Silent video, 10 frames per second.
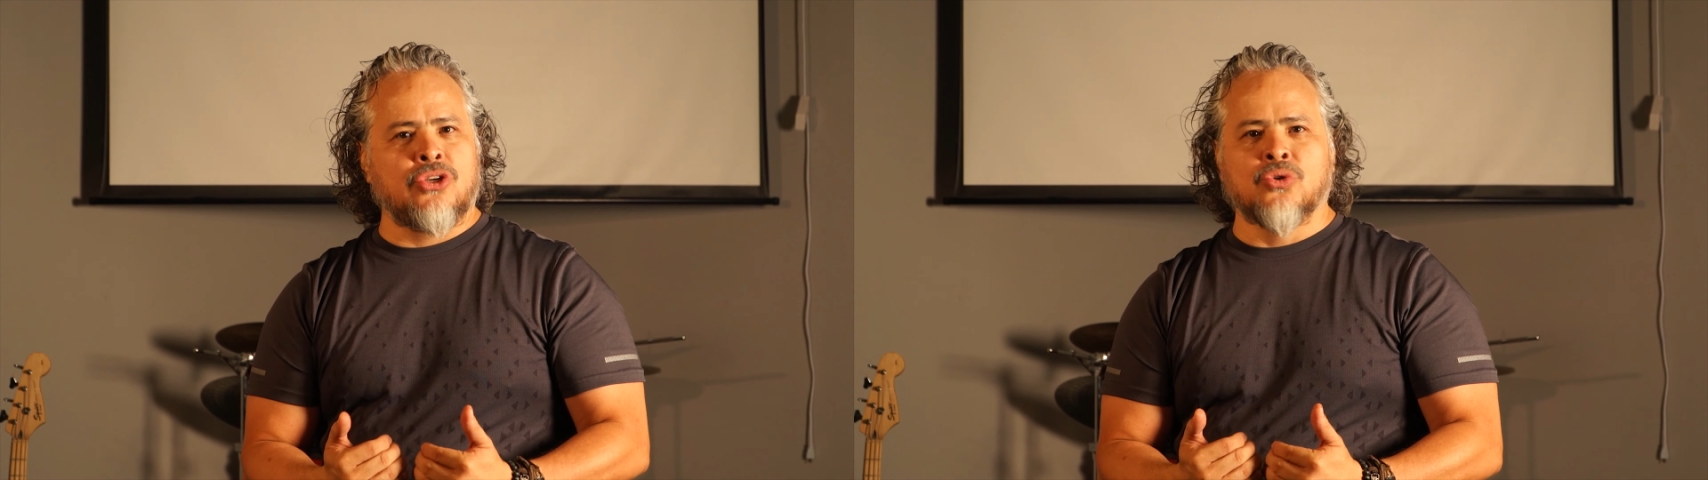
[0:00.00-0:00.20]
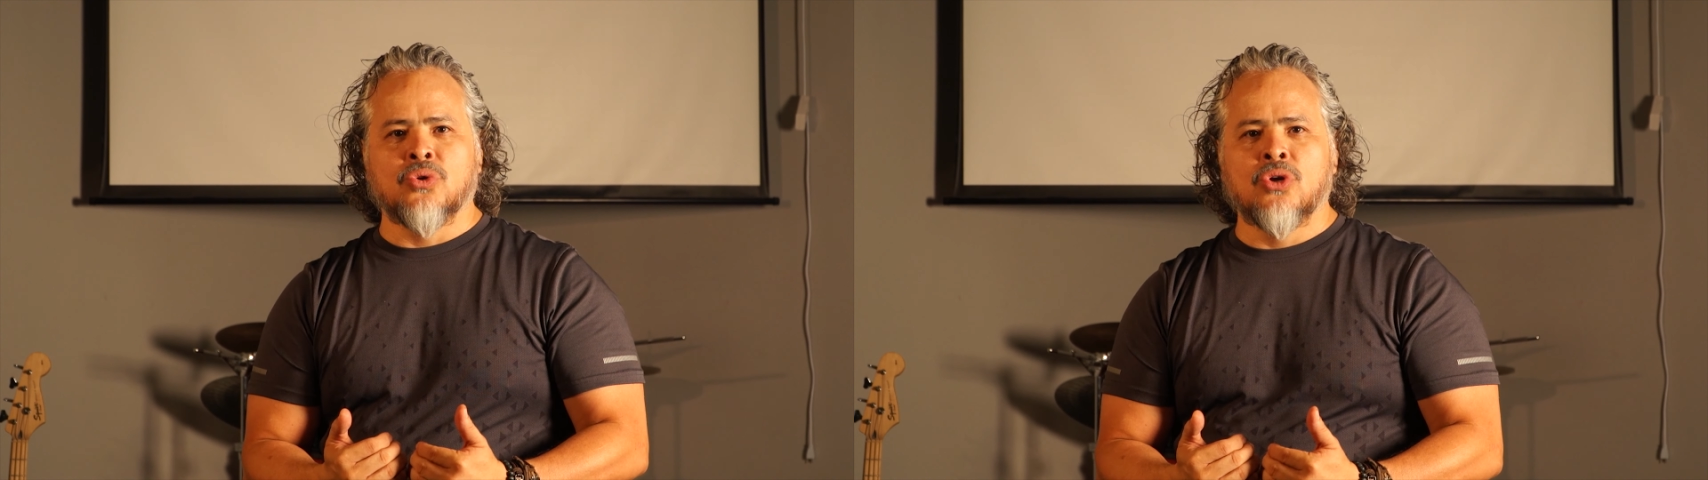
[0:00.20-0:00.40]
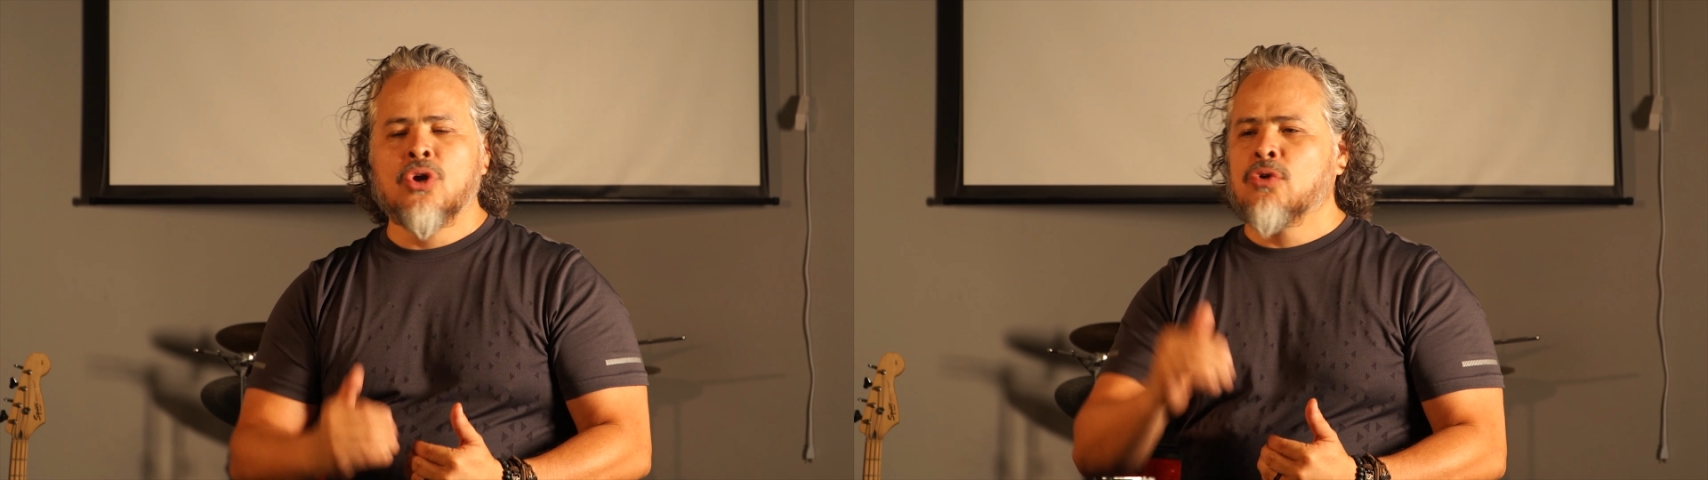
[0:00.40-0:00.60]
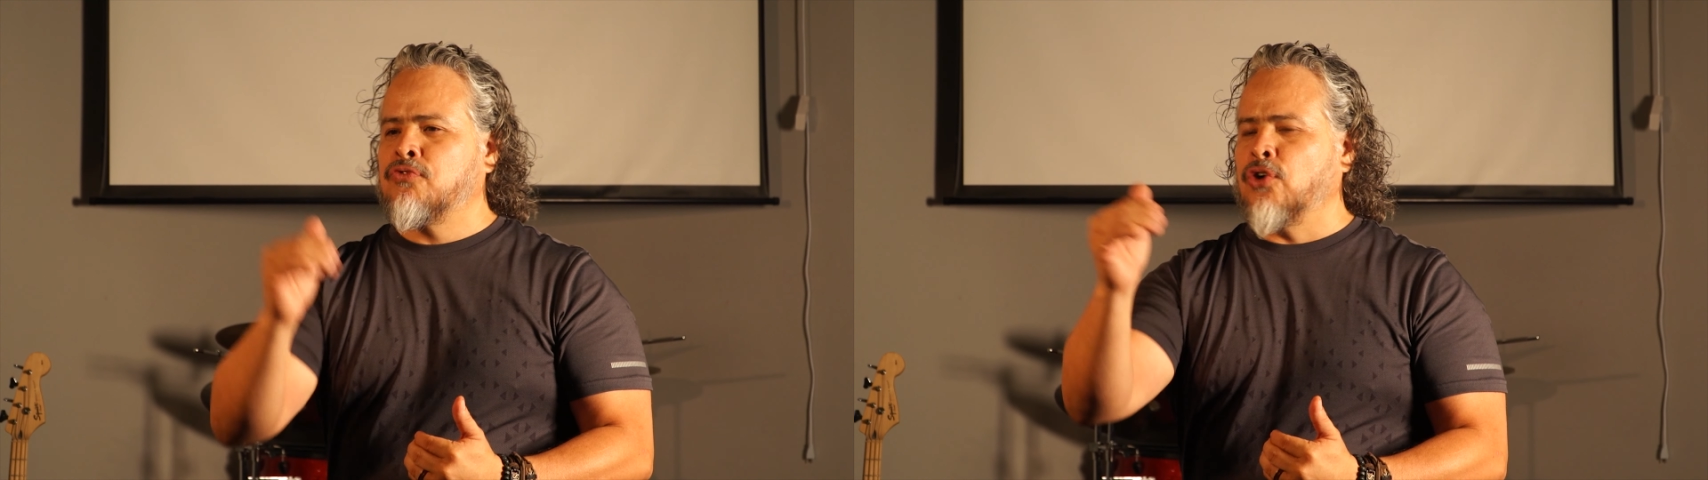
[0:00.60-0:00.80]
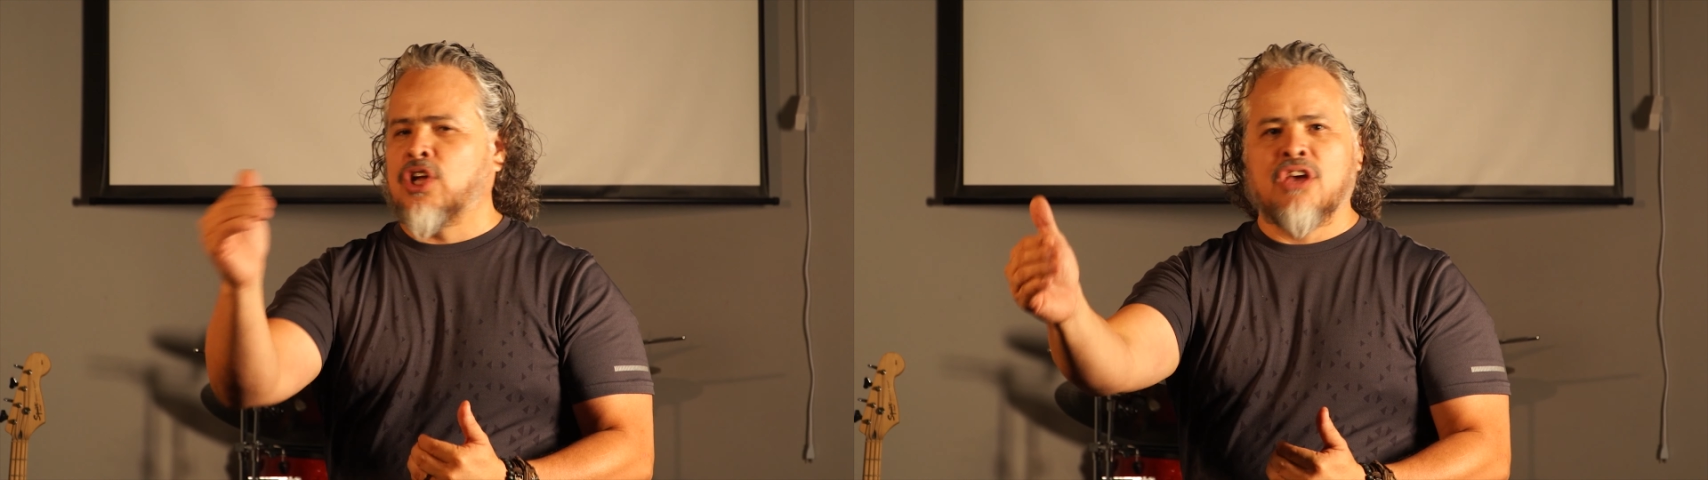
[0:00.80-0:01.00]
you,
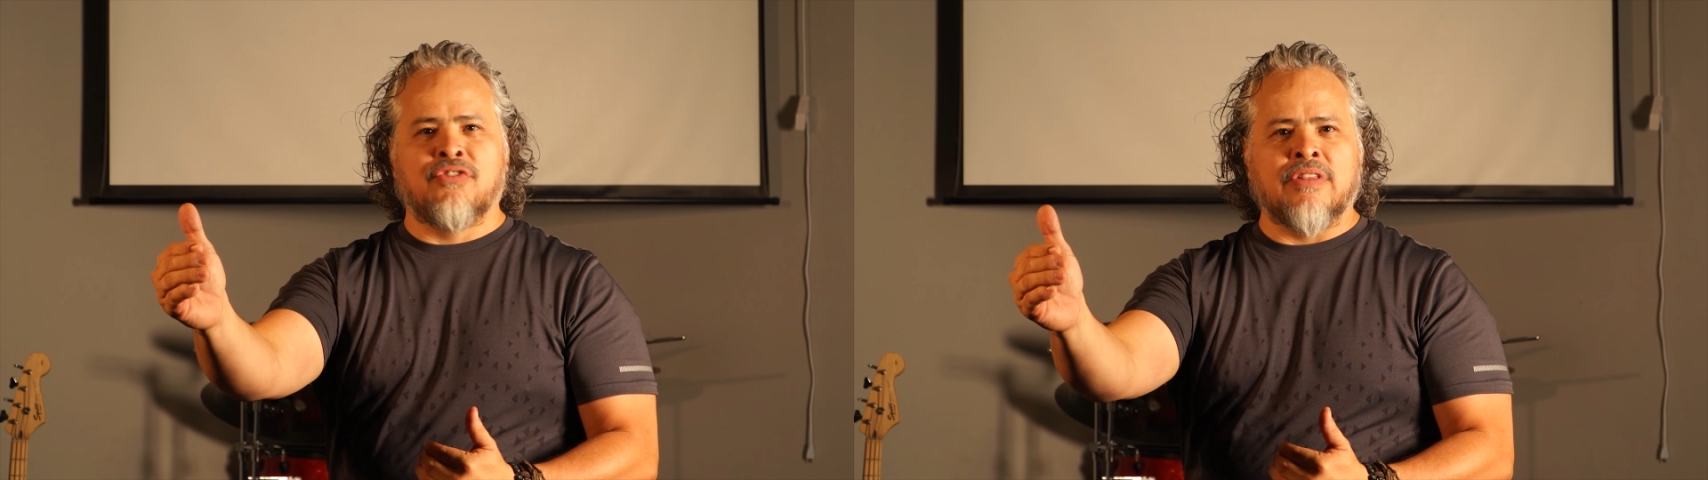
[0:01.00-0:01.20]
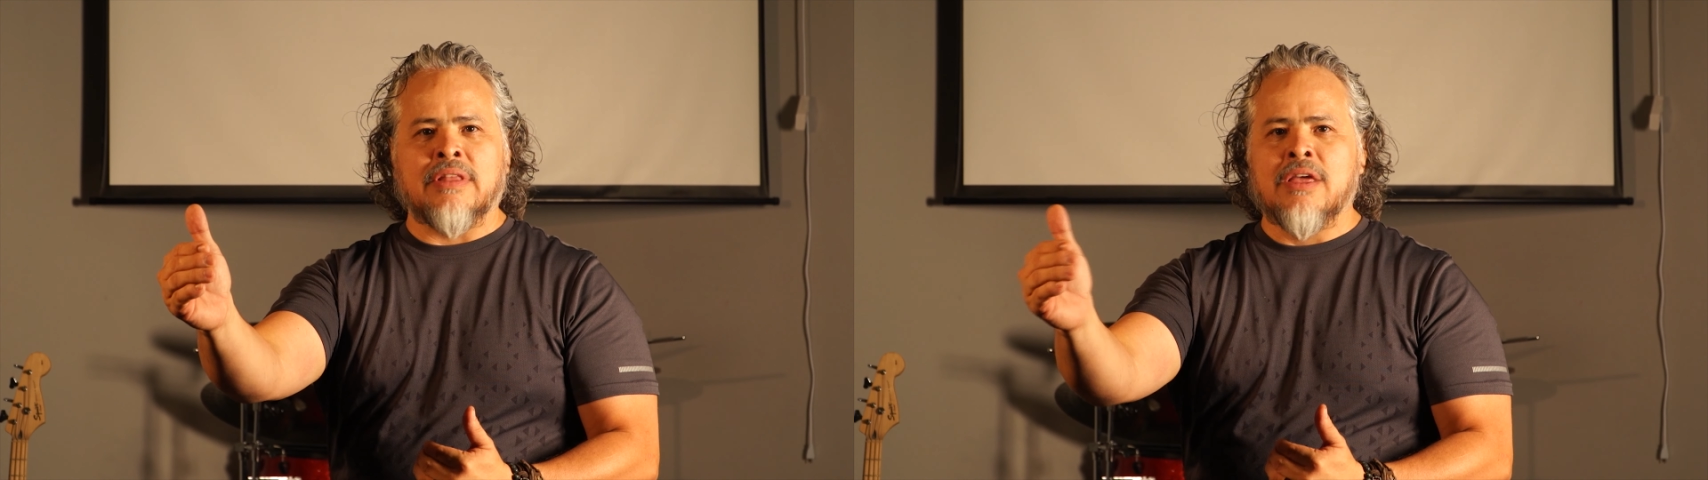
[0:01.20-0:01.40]
forgive.